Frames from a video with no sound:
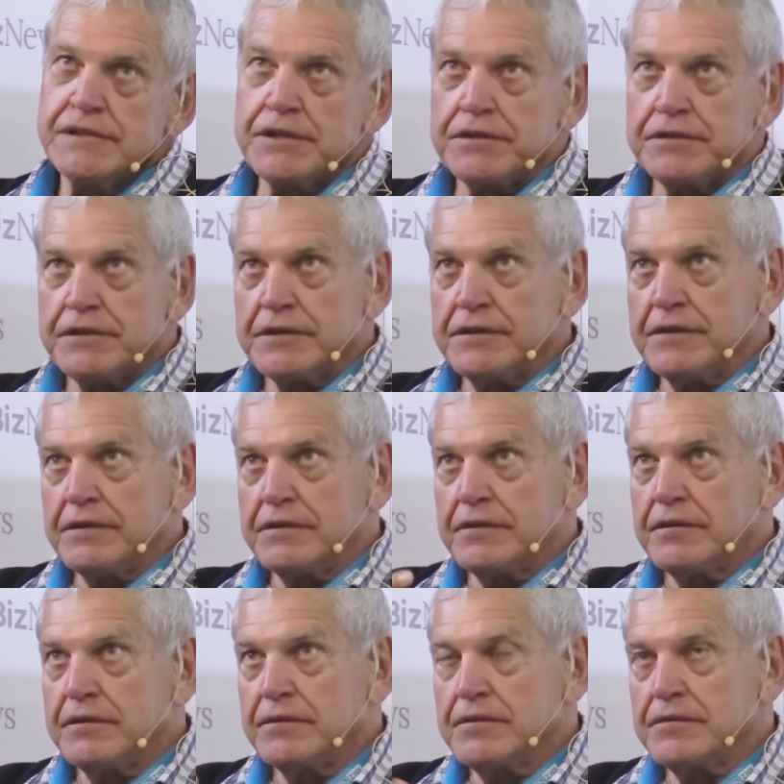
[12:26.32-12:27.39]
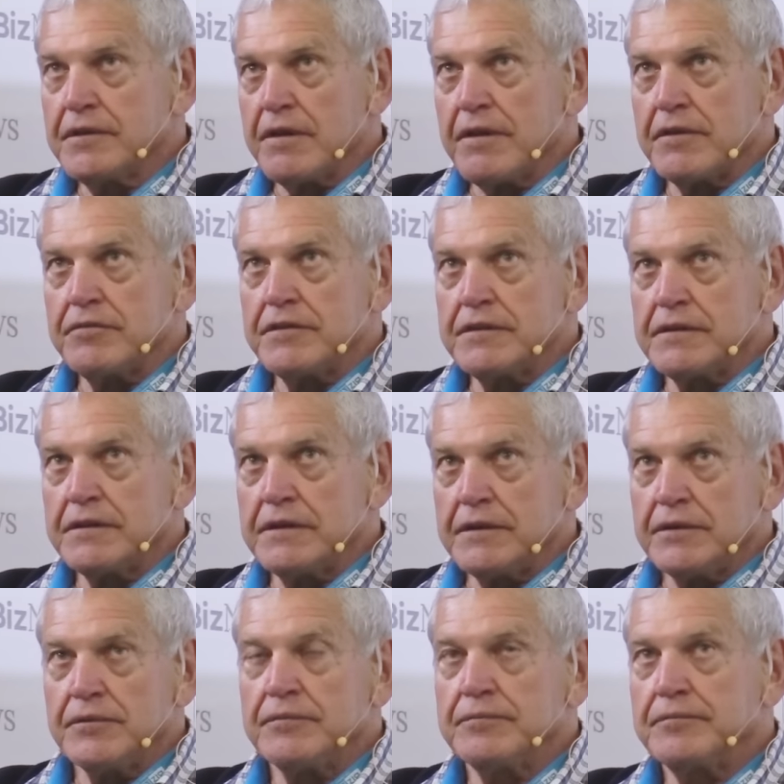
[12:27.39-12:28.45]
returned to South
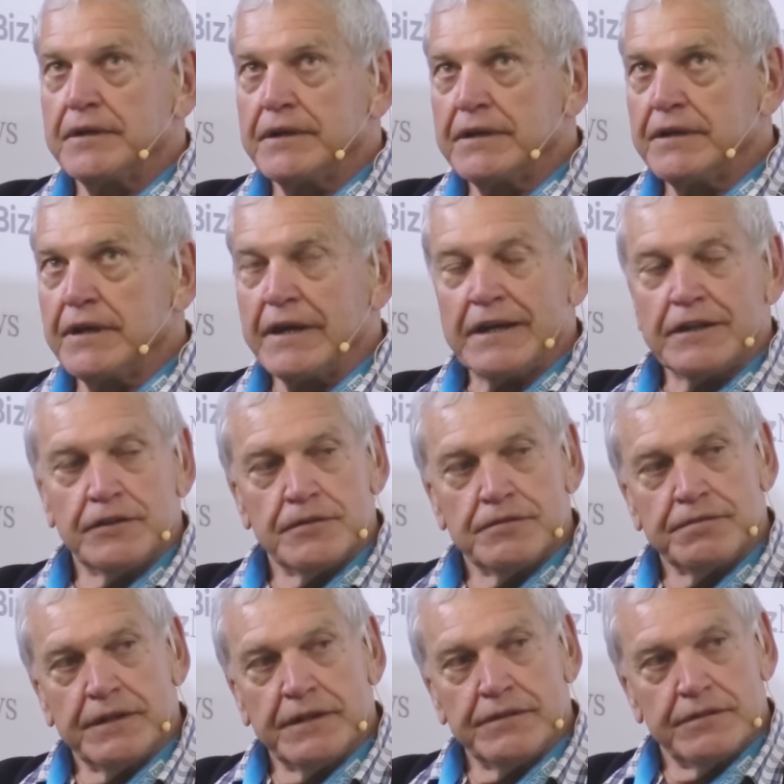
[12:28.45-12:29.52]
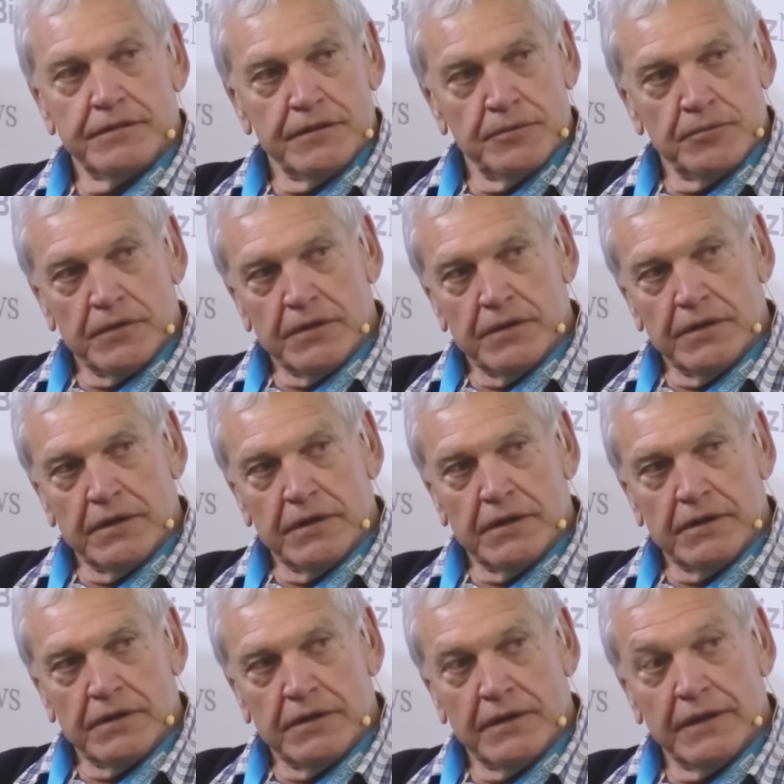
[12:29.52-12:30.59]
Africa. And I had to face him on
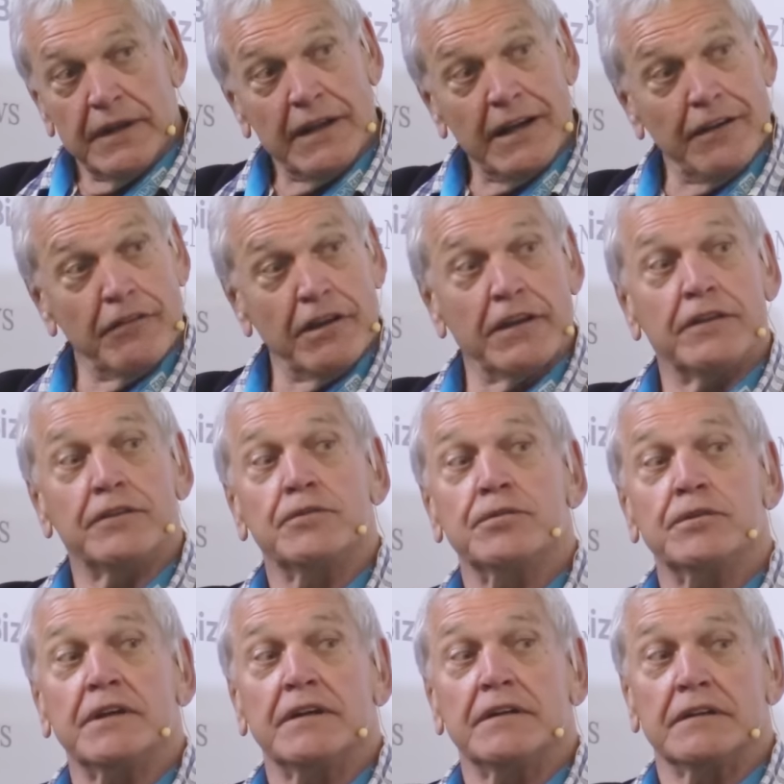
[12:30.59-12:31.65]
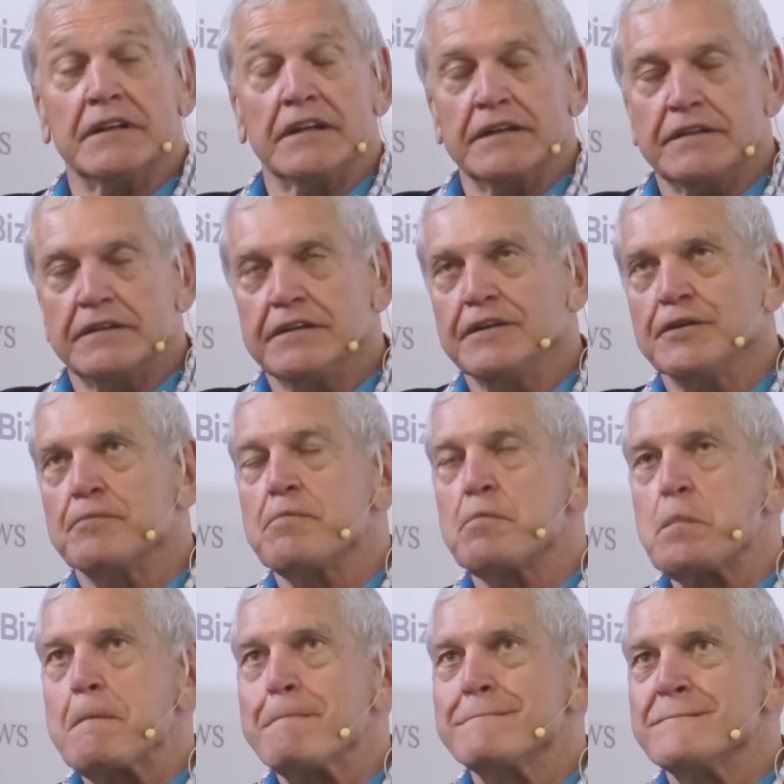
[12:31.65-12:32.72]
the 11th, two days later.
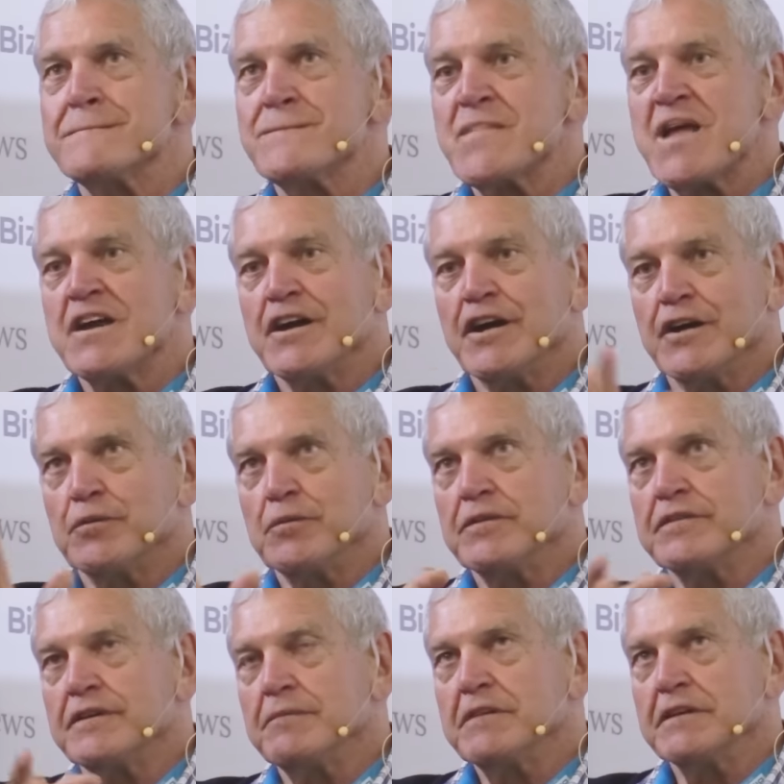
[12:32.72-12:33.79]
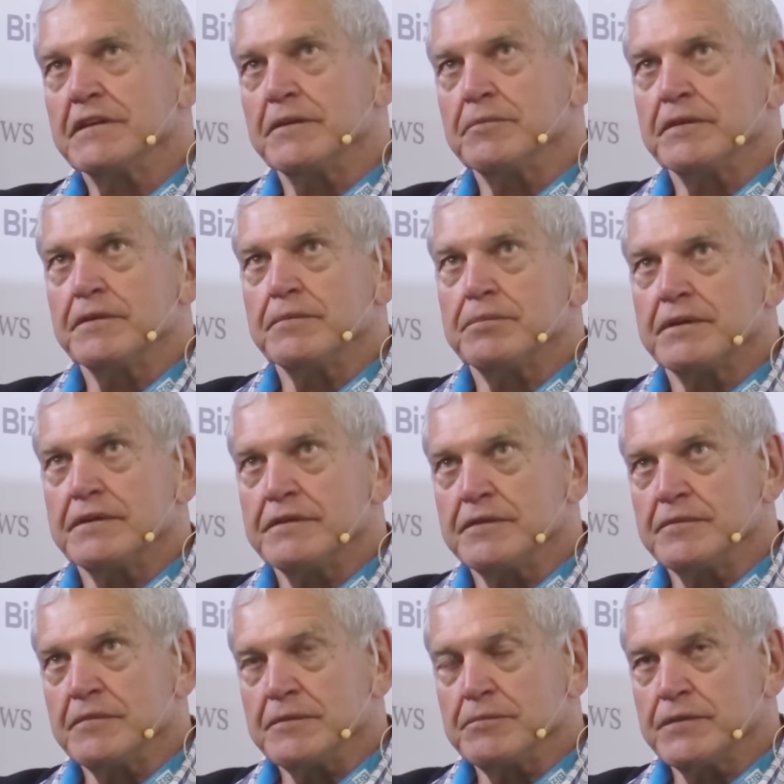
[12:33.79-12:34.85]
It was him, the deputy
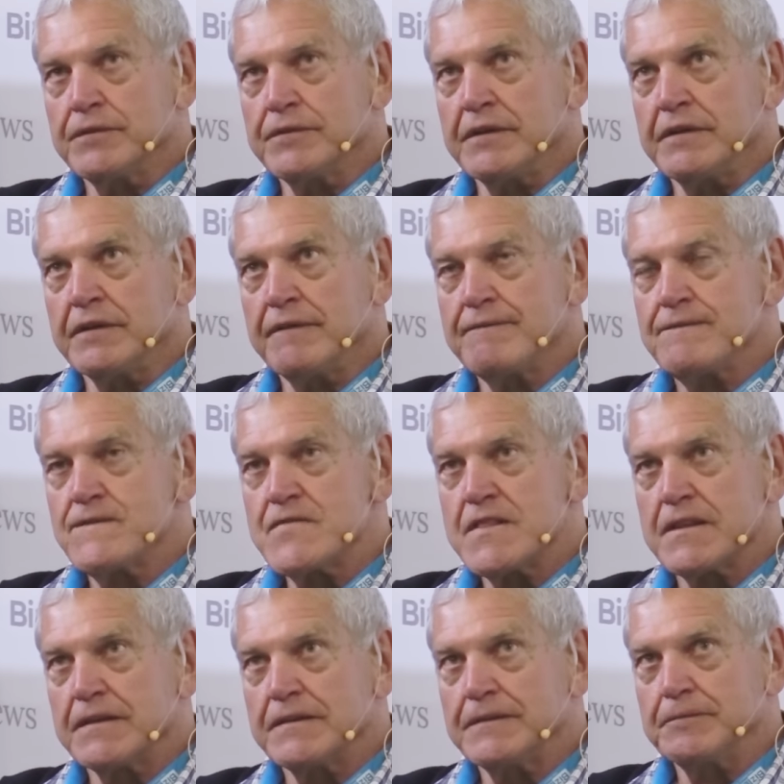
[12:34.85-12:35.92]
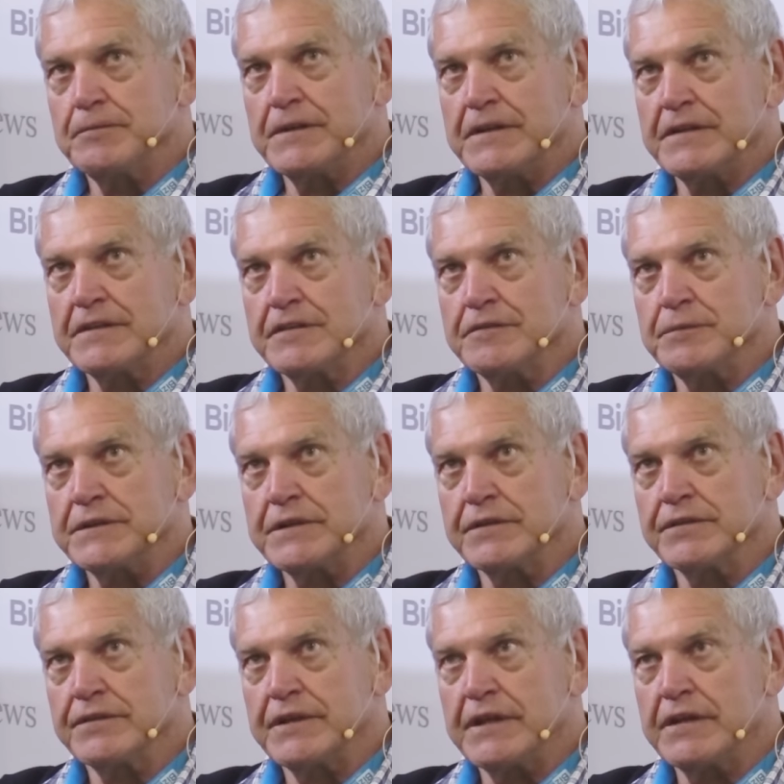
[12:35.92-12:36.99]
president, Mabuza, the minister of
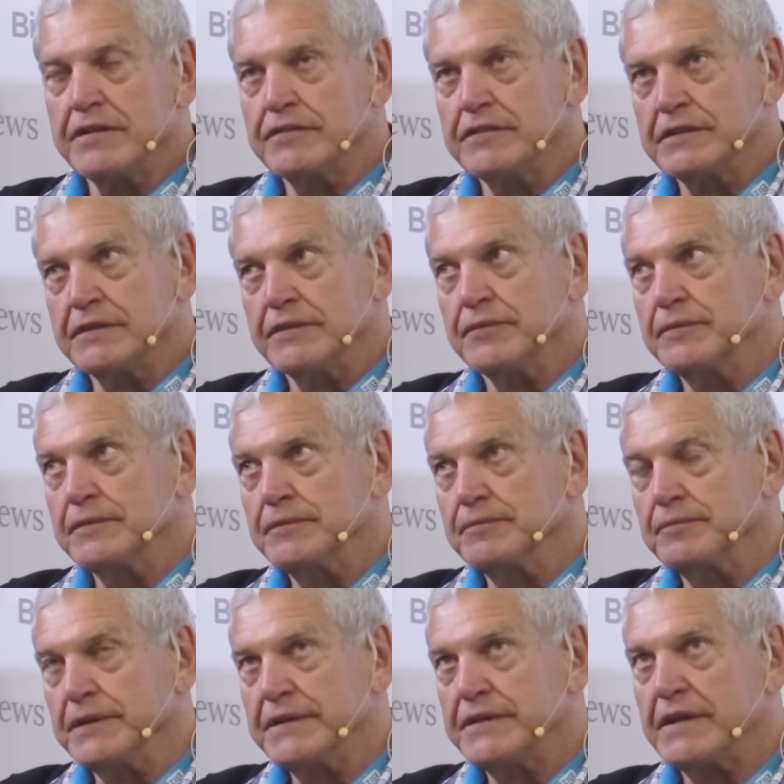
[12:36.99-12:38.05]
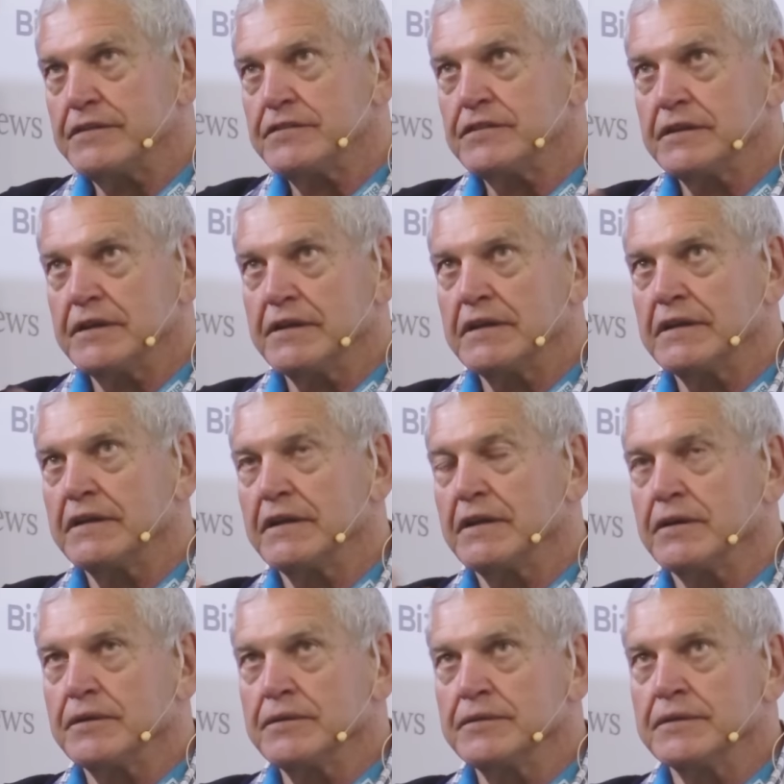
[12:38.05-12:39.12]
minerals and energy, Mantashe, and then
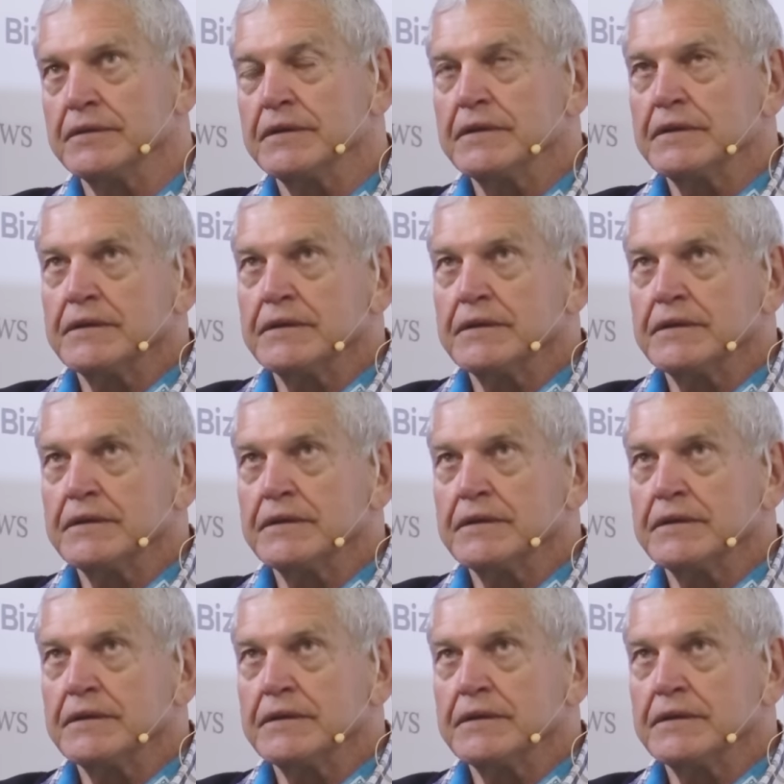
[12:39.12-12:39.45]
our own